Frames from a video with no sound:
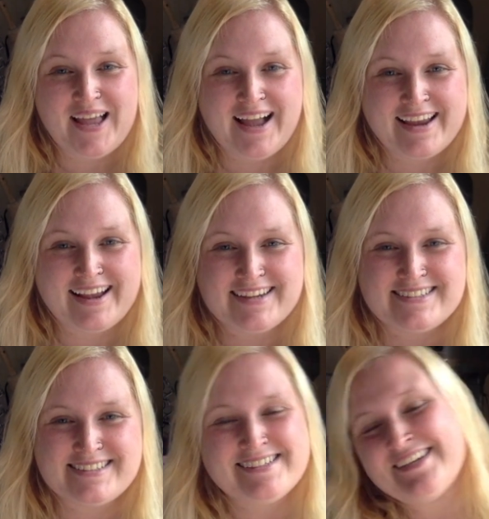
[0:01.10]
Hi guys!
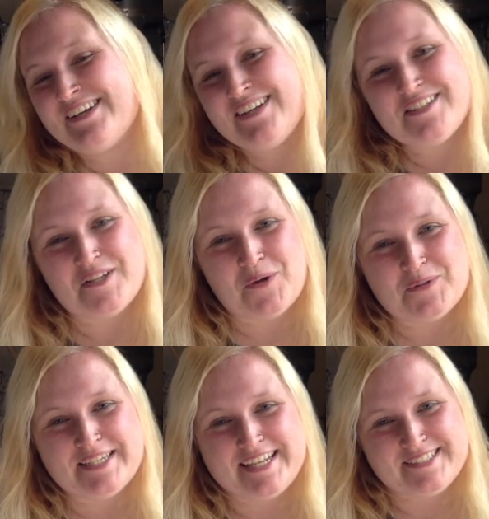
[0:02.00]
So
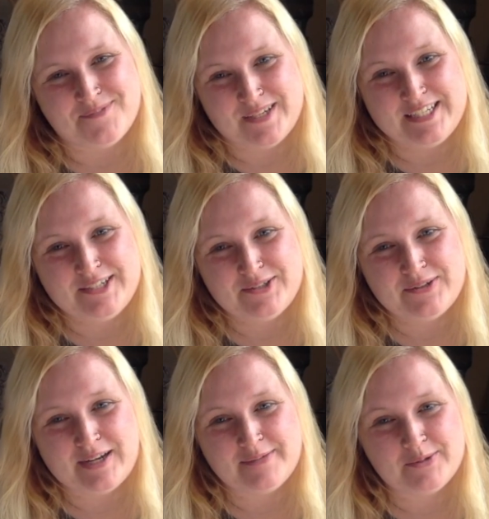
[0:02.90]
today's video
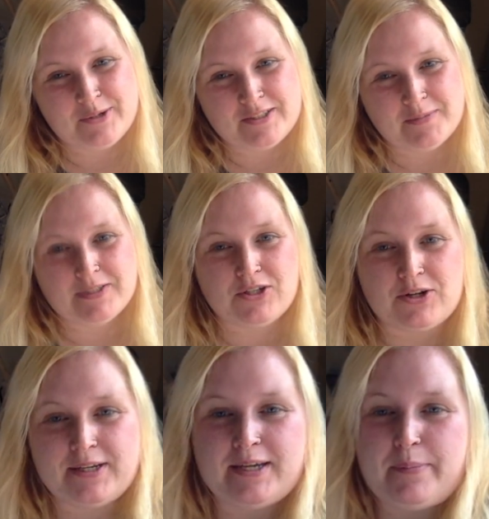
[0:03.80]
I'm going to be
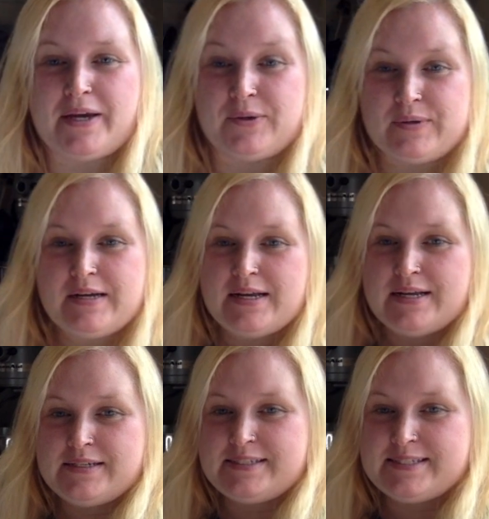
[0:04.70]
talking about
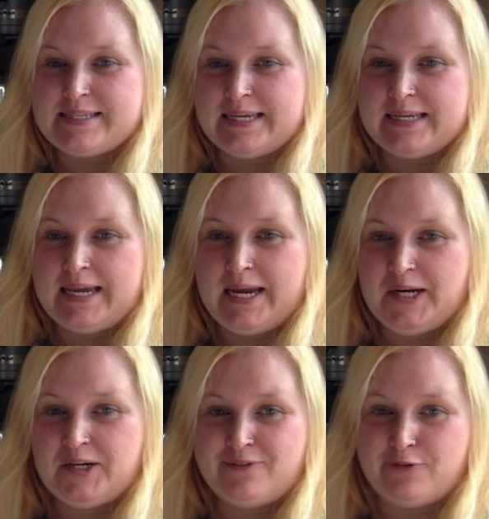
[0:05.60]

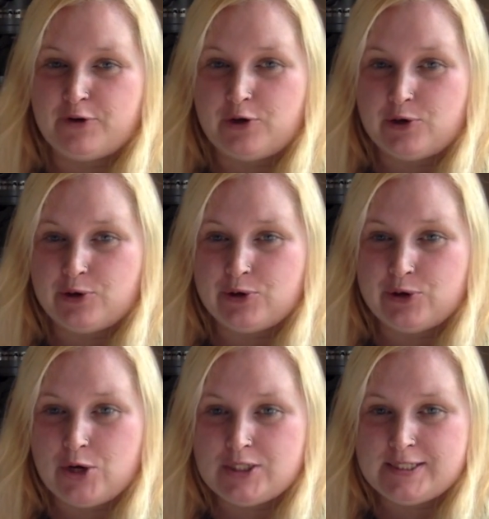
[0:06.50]
skincare for
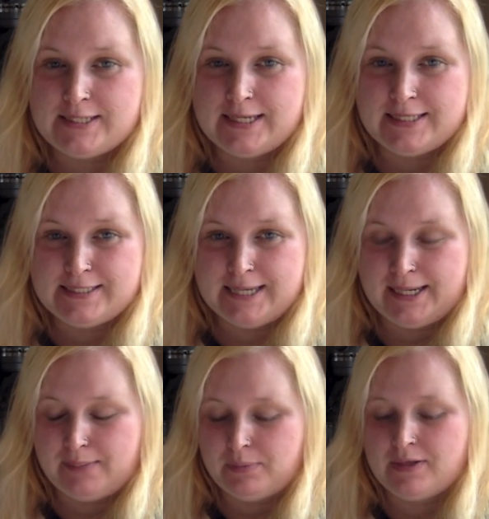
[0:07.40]
your skin
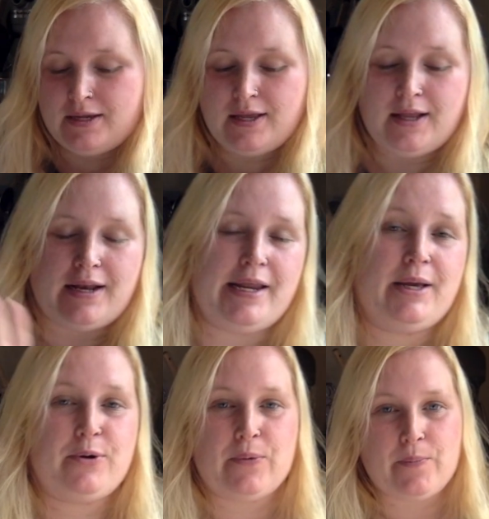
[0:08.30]
type.
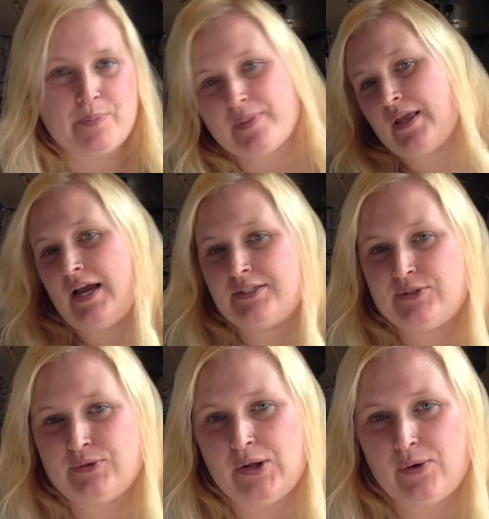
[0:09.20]
Now I
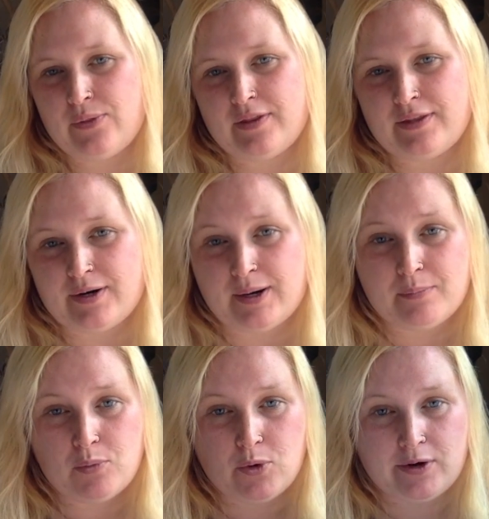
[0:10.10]
do know that there are
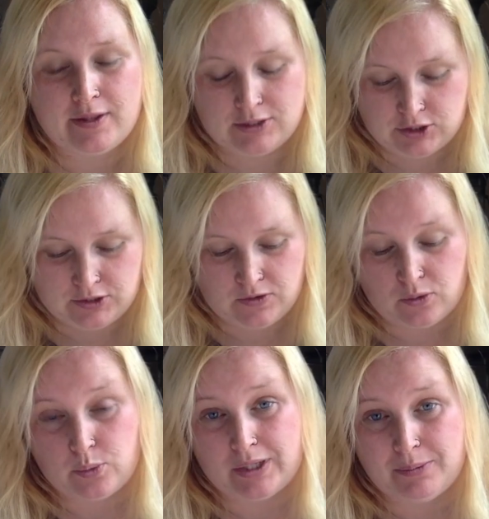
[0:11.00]
more than just
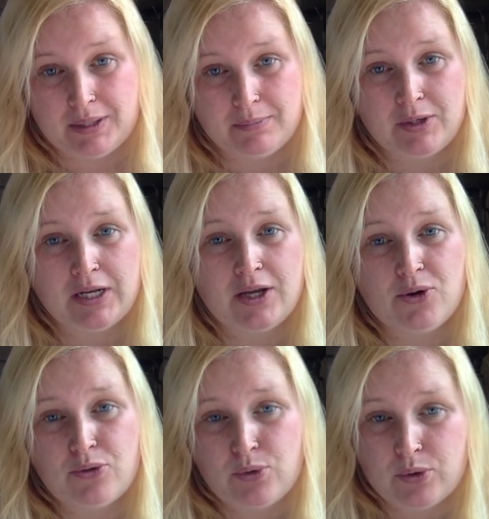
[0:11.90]
three but I'm going to
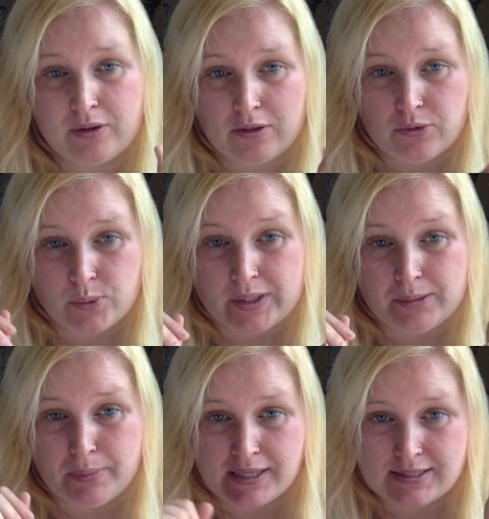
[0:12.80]
go through the three
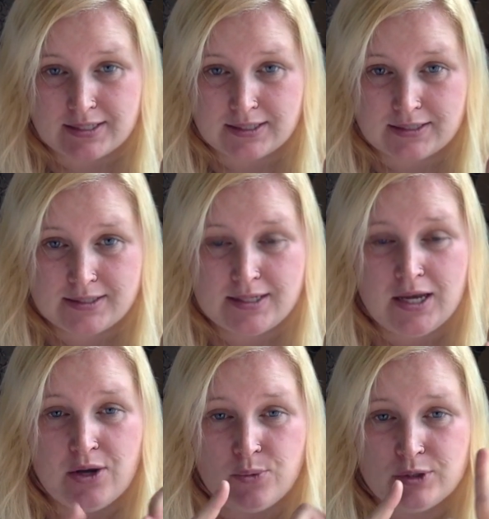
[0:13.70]
basics
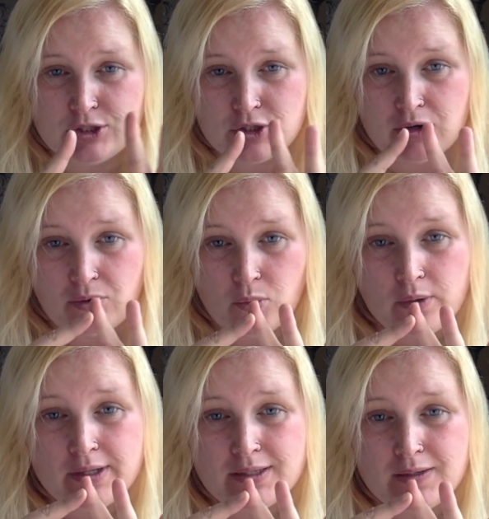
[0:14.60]
which are
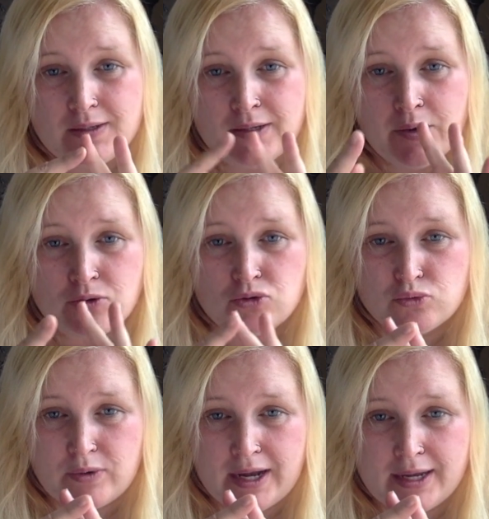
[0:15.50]
oily,
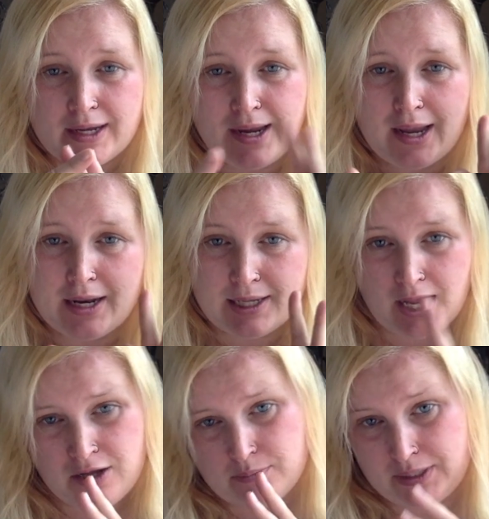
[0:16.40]
dry, and
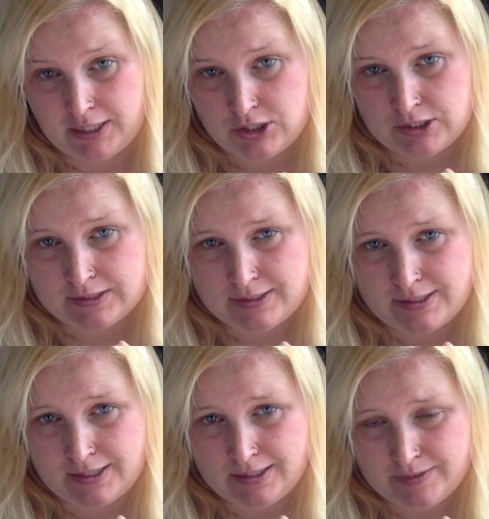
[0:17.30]
combination
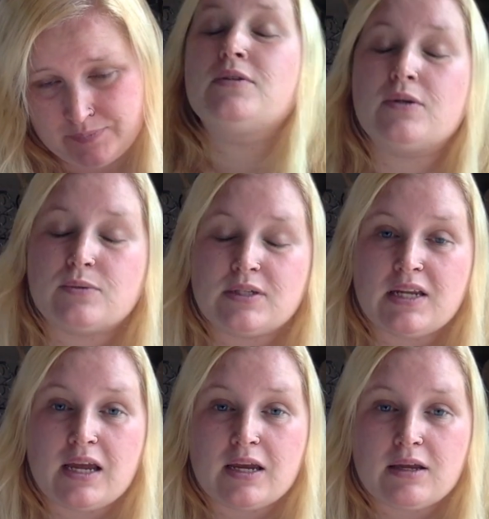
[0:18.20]
skin. So
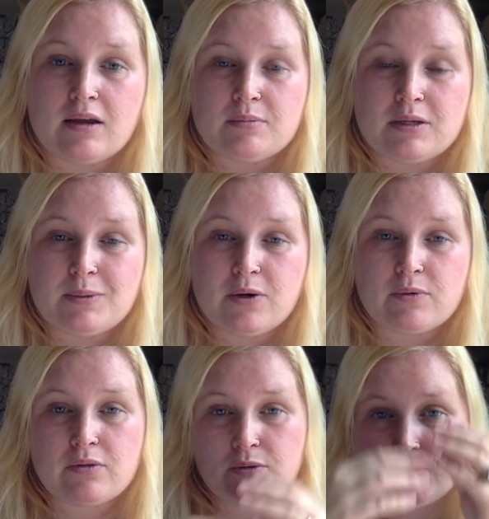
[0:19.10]
today I'm going to be
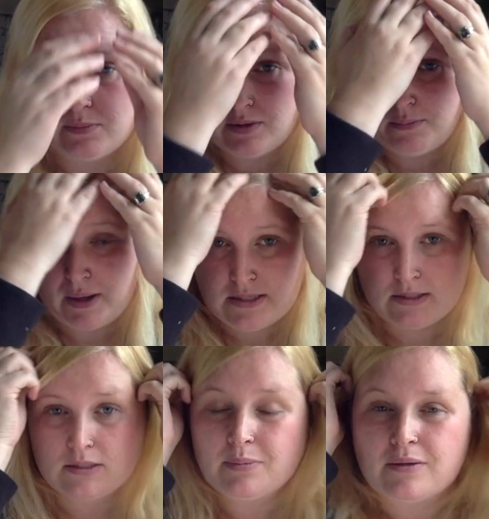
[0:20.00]
going through some of the
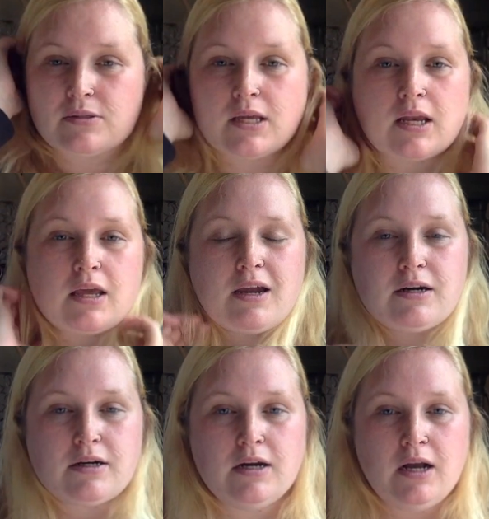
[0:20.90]
basics about
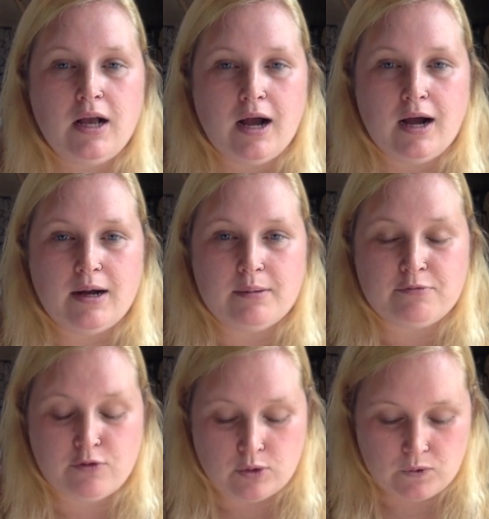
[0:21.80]
skincare um,
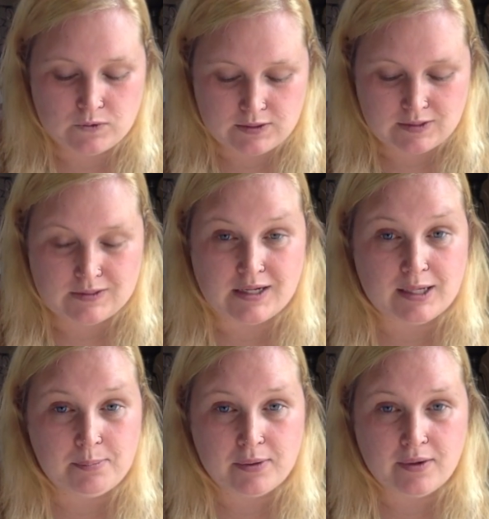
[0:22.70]
for your skin type.